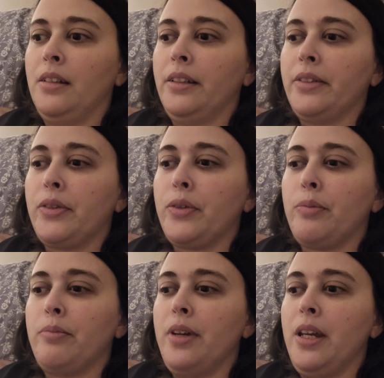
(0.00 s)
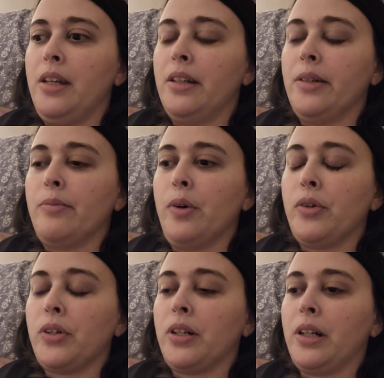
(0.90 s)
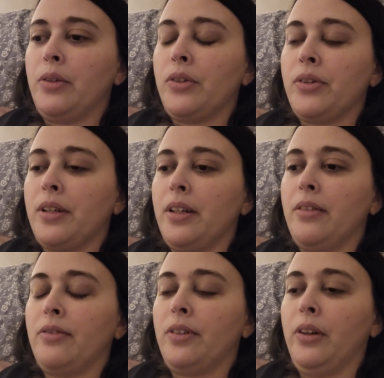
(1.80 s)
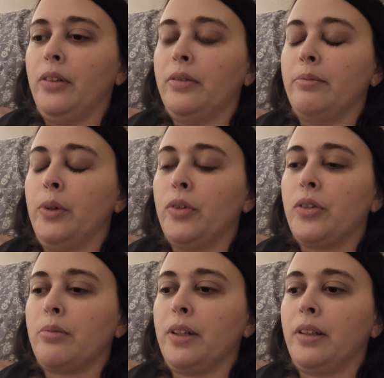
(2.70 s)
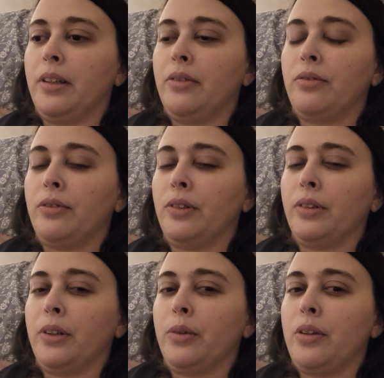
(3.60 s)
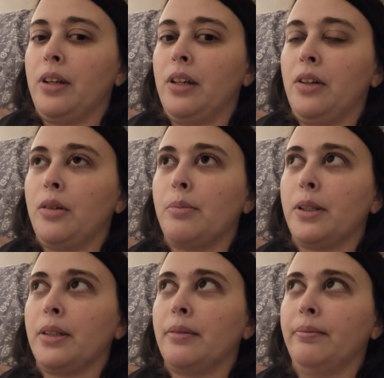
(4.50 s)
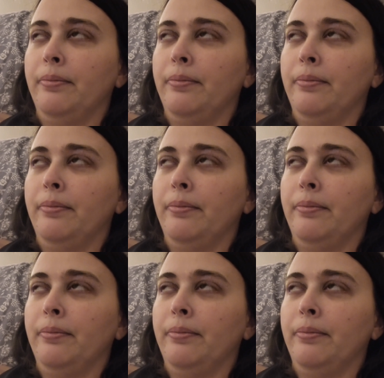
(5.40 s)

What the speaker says: It's the main emotion I would say I felt most of my life, along with anger, but